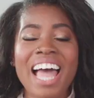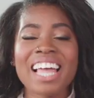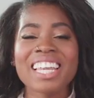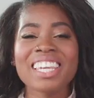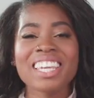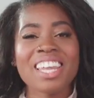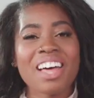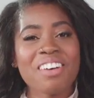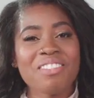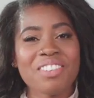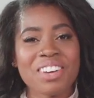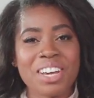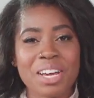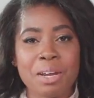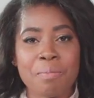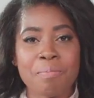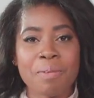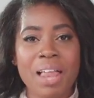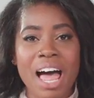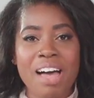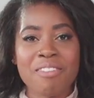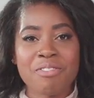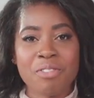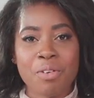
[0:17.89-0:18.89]
I love a good
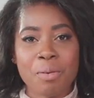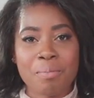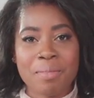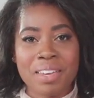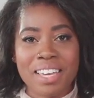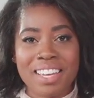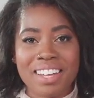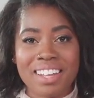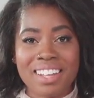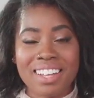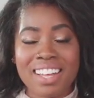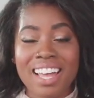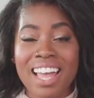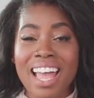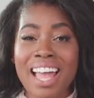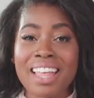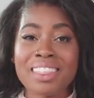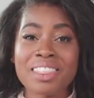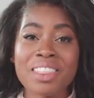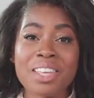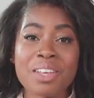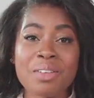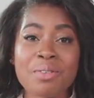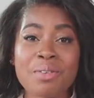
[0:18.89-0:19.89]
platform heel,
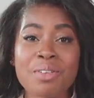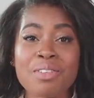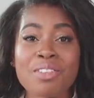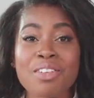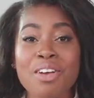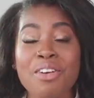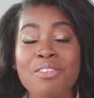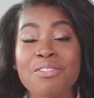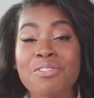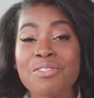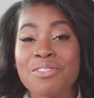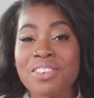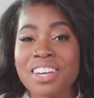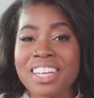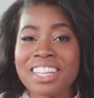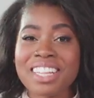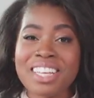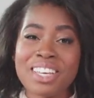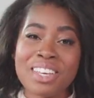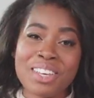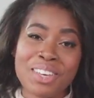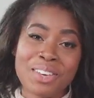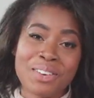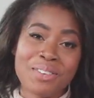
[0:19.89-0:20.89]
and these ones are
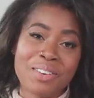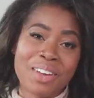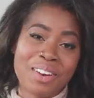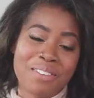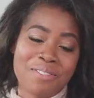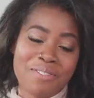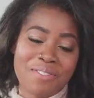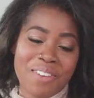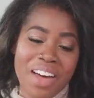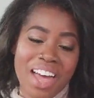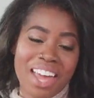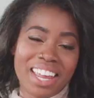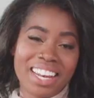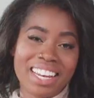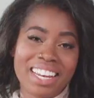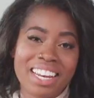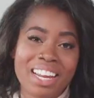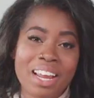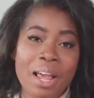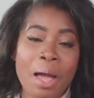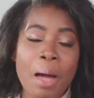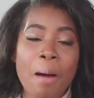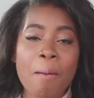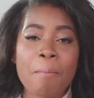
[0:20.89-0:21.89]
really cute and fun.
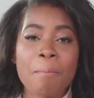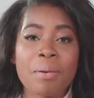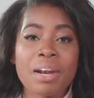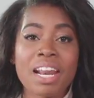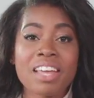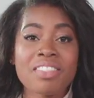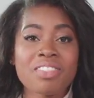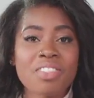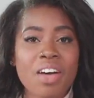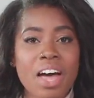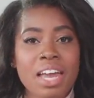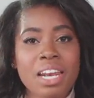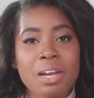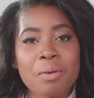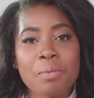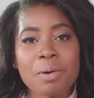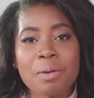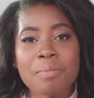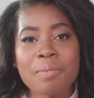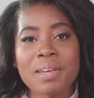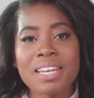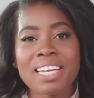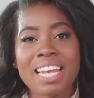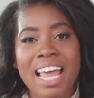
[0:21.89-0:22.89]
But I thought it
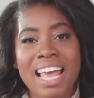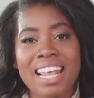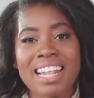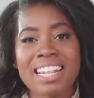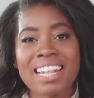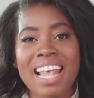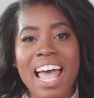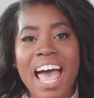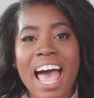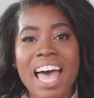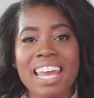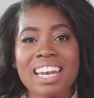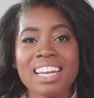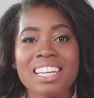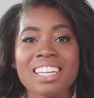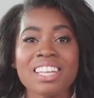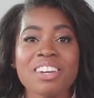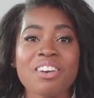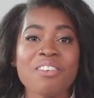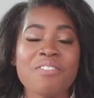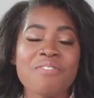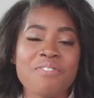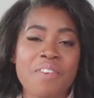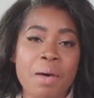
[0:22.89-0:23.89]
would be nice to add a
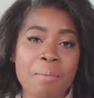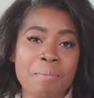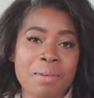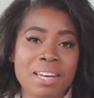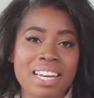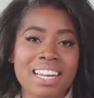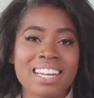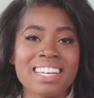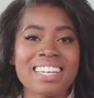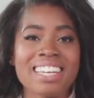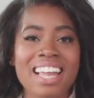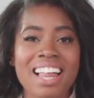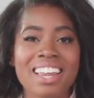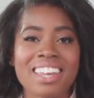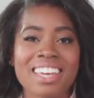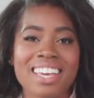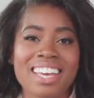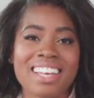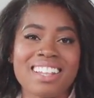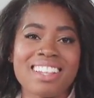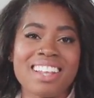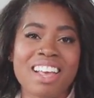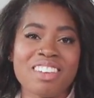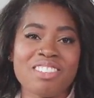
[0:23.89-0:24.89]
little feminine,
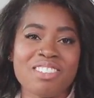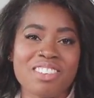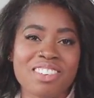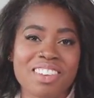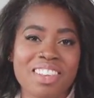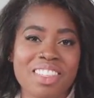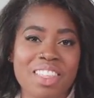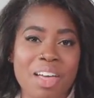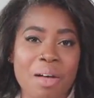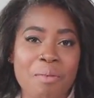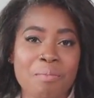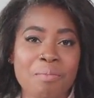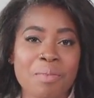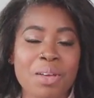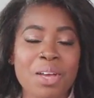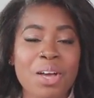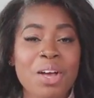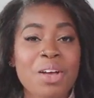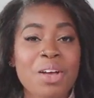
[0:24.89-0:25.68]
delicate touch to them,